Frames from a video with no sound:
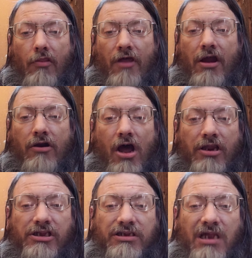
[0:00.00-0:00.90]
they are
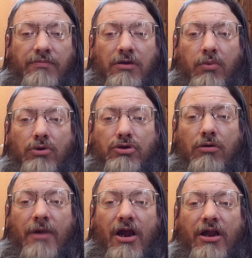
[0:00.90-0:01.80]
not susceptible to
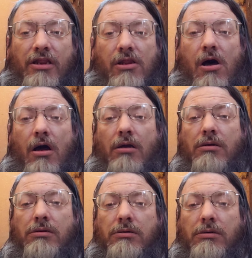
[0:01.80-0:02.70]
American law,
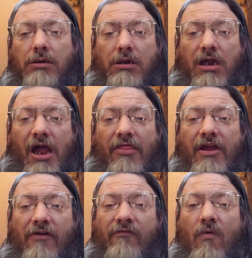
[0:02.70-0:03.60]
and
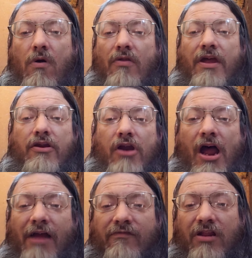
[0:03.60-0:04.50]
therefore they do
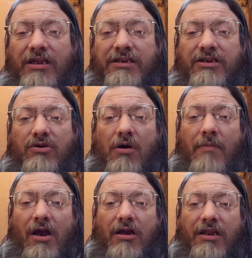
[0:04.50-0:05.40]
not have to listen to
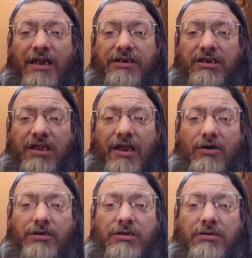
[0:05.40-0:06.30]
American
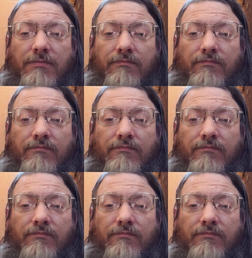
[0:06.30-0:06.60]
legislators.